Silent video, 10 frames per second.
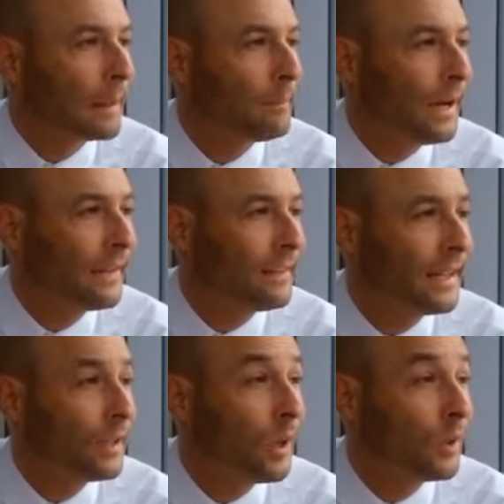by the
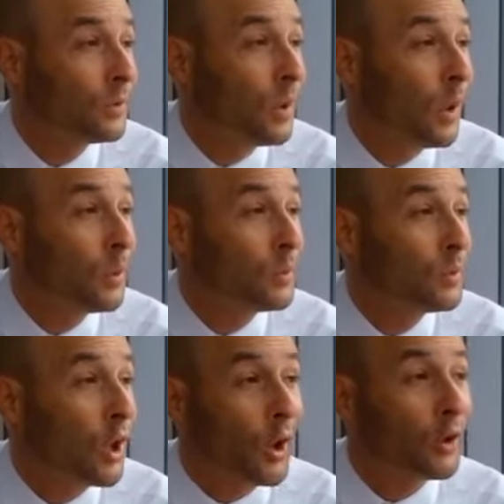late O.
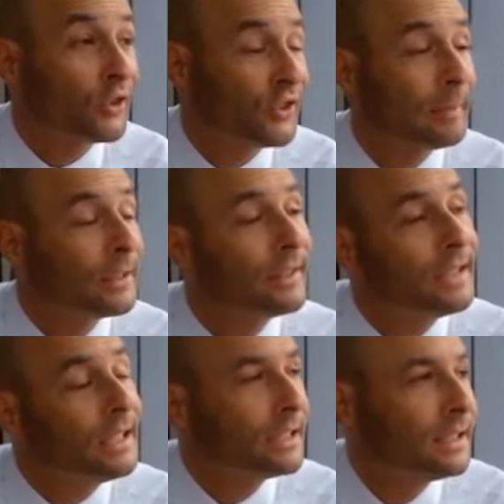Carl
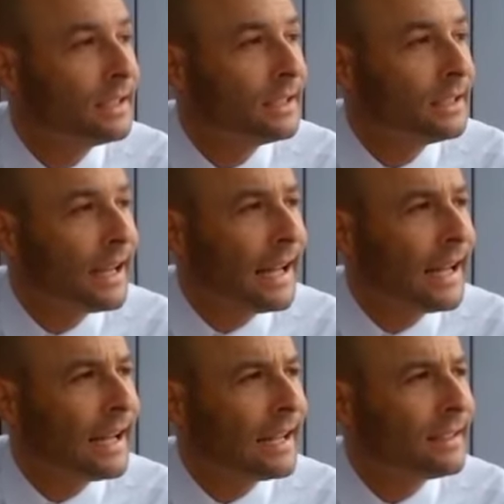Simonton.
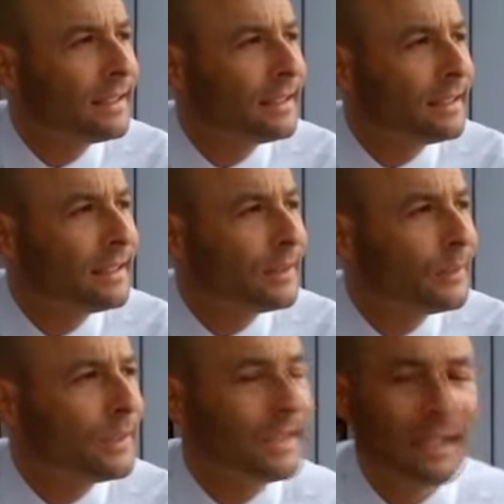And it
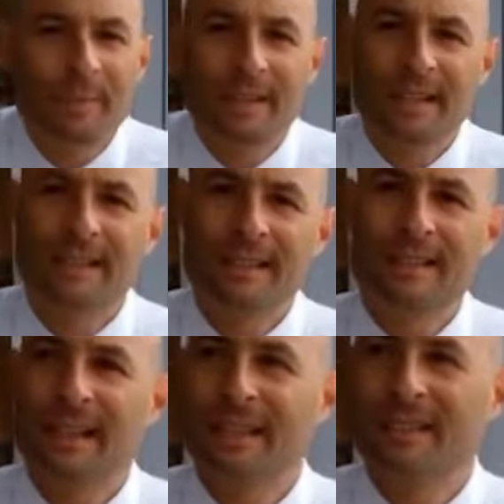really gave me the idea
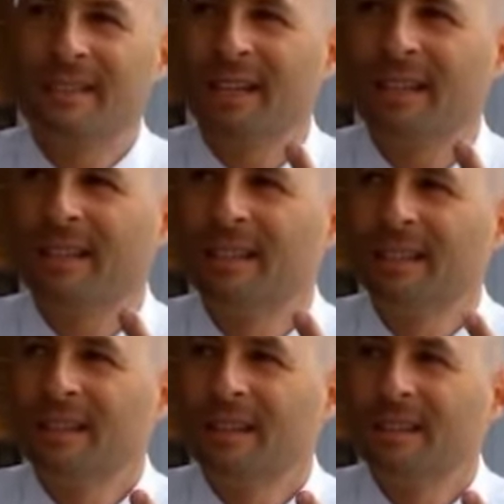that I can kind of
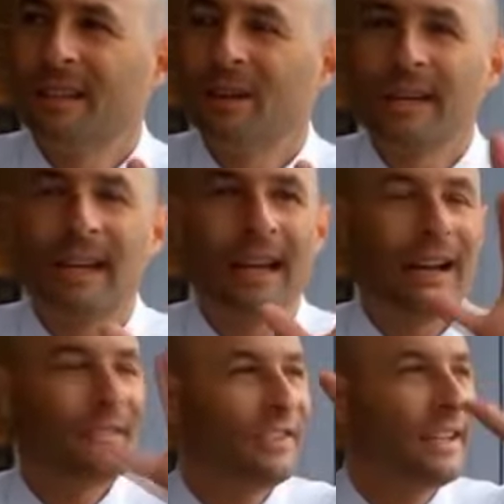okay, I
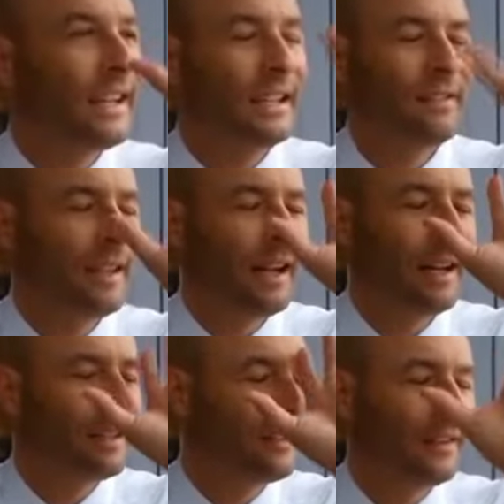have this negative
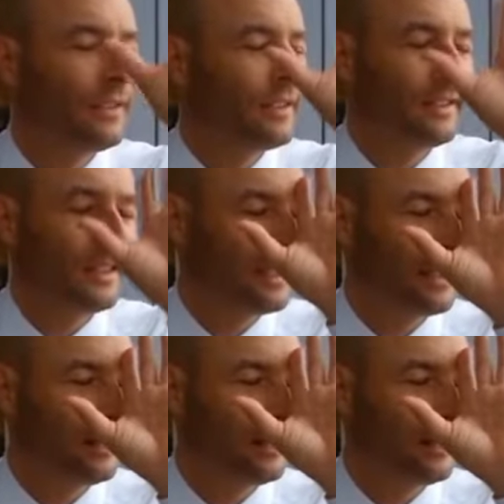thought of everything and